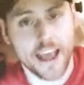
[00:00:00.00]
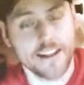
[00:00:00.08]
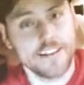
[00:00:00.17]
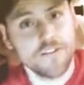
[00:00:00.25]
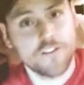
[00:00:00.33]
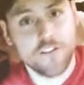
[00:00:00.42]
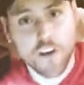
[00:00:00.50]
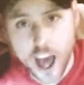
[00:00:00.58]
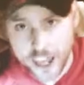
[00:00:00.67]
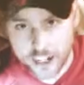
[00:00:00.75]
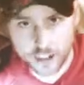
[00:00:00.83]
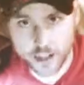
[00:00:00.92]
And
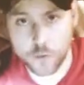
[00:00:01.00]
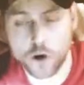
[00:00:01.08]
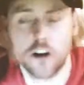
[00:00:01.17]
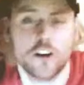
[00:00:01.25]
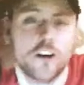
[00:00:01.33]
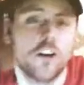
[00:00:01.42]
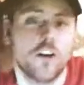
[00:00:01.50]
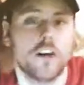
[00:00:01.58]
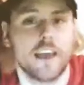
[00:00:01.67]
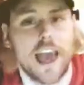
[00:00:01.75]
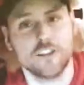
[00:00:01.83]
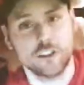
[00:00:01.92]
finally, we're going to
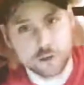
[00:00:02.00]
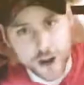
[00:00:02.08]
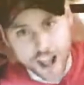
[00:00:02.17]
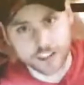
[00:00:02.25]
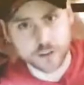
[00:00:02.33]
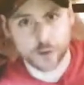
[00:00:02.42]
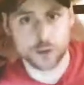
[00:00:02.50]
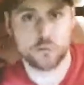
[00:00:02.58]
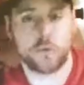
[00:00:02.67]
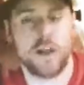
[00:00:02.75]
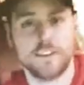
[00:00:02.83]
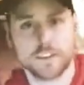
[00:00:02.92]
look at transverse
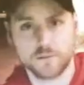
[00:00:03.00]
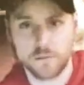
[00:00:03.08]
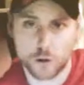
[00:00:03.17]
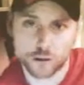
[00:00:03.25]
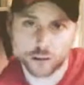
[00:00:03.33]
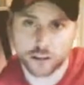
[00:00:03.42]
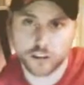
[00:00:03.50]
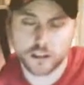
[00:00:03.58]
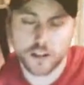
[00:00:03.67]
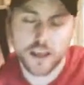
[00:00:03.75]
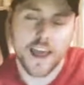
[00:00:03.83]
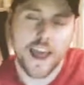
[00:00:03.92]
planes of motion,
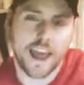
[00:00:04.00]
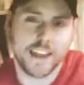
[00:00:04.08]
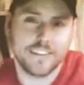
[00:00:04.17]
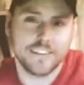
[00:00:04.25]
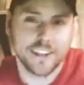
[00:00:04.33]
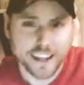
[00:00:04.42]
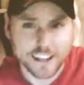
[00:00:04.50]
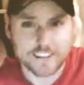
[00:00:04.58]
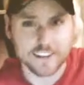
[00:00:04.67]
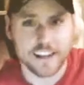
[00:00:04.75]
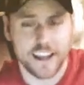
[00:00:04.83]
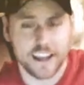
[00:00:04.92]
and
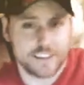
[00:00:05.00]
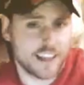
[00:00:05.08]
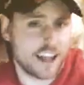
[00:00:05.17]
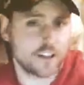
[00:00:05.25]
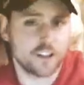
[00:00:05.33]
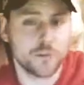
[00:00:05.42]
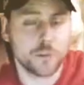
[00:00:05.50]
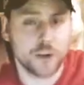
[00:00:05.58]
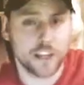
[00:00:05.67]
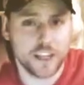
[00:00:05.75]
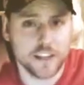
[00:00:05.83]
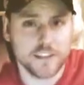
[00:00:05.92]
this is actually
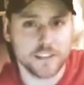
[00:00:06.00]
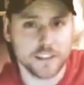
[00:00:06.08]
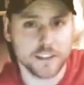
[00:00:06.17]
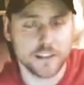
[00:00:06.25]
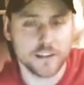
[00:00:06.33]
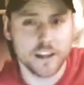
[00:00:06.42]
pretty easy.